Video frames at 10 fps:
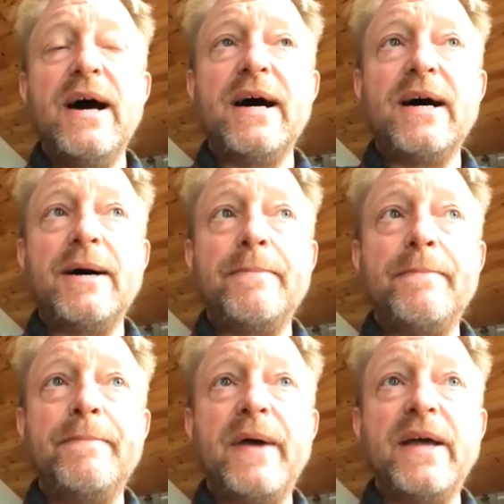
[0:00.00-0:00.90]

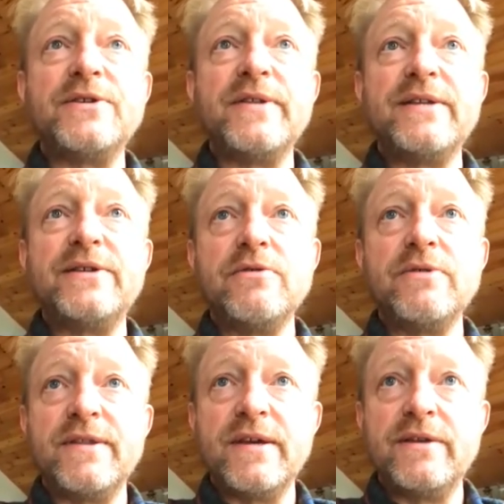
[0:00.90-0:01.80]
And the
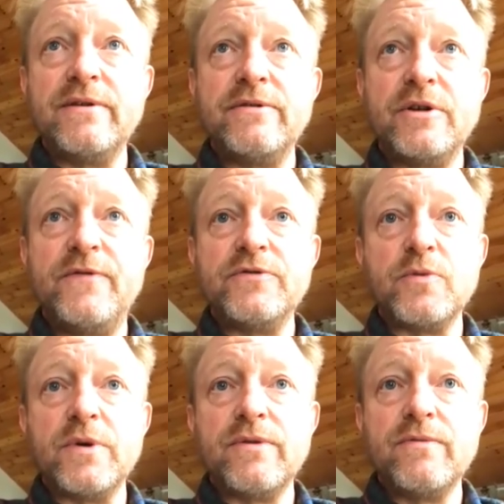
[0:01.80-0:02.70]
only thing to
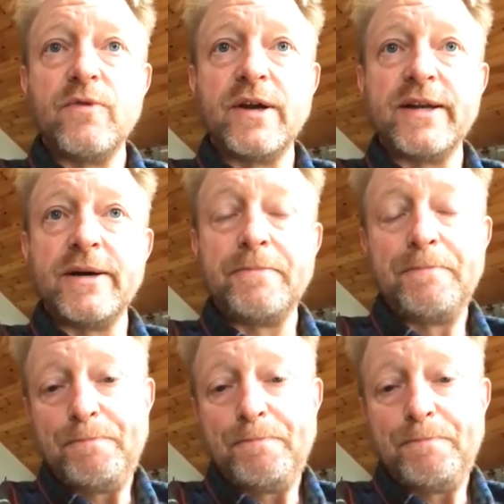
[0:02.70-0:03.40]
confuse it with right now.